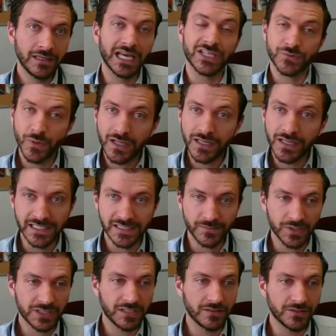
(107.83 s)
as well as
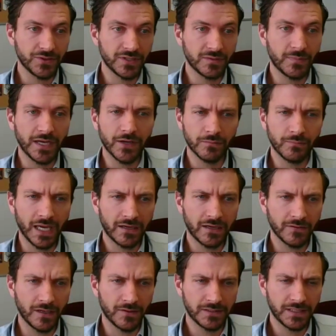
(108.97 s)
Michelle alluded, my own
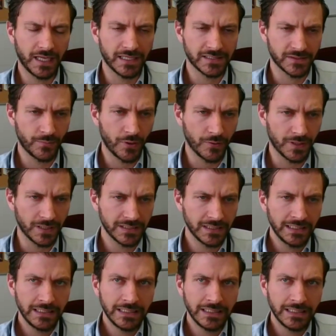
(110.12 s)
background as a poet,